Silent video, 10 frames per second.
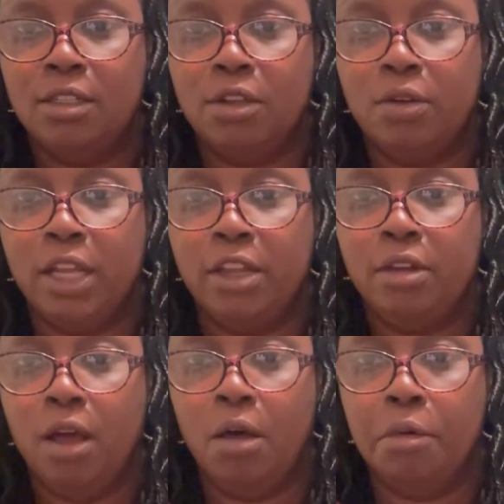So there
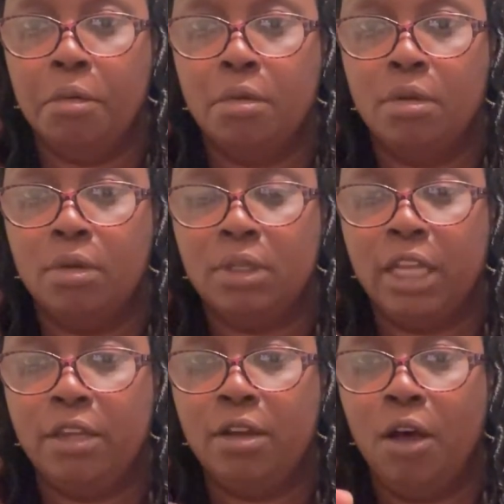you go.
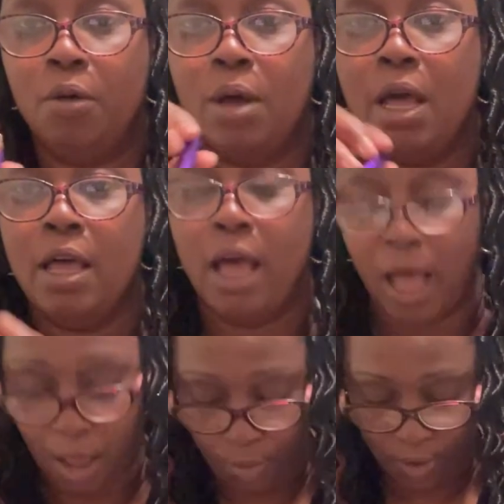There you go.
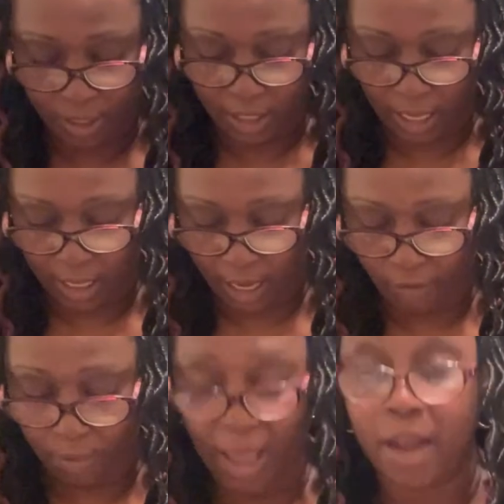I want to thank
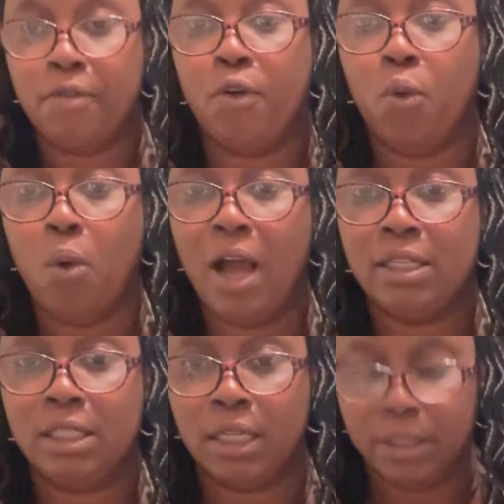everybody for
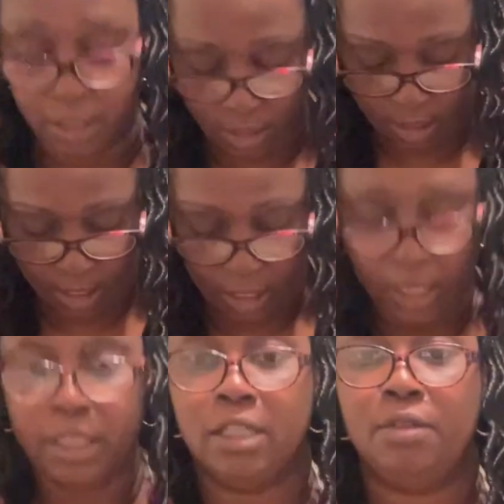watching
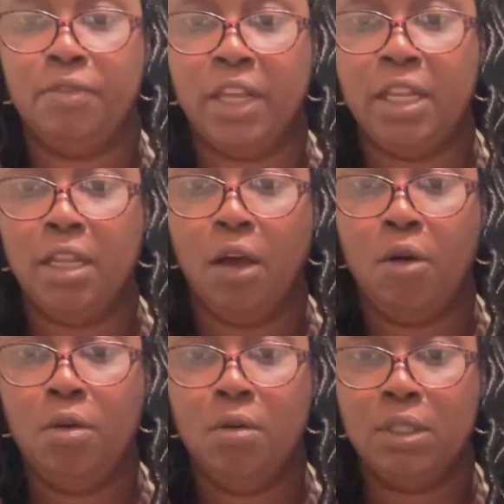this
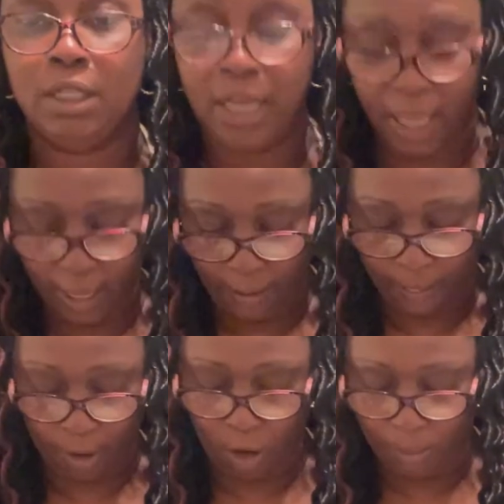video today.
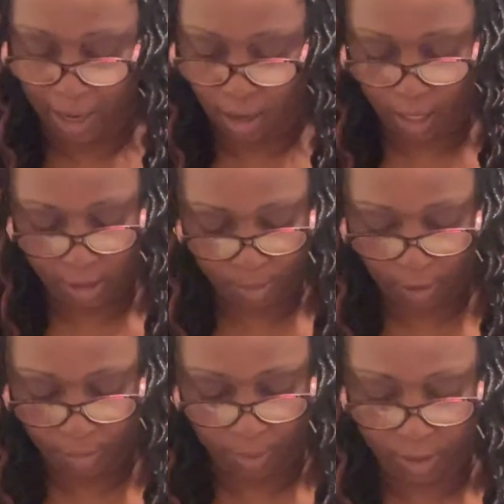Oh my God, this
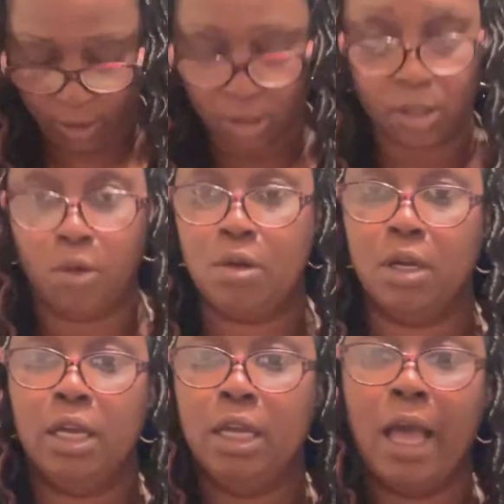purple looks so
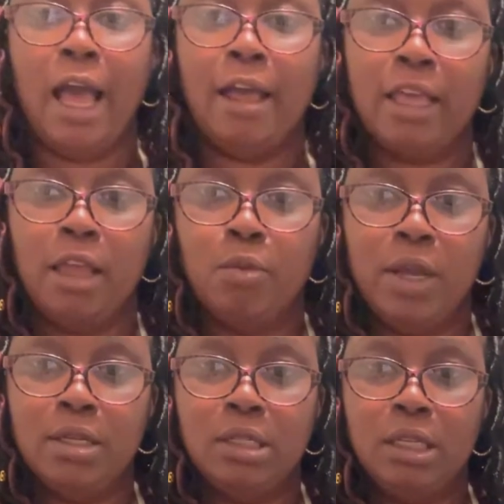good. I can't
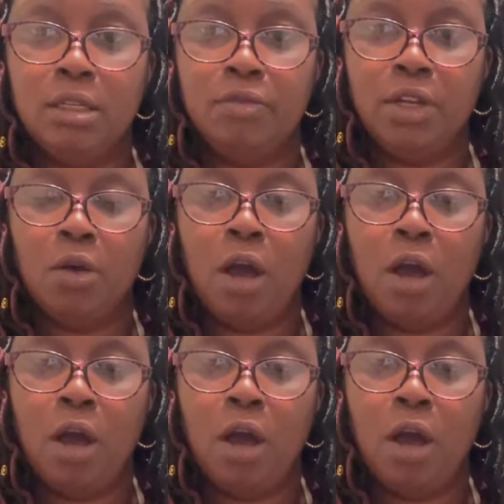wait to see this video.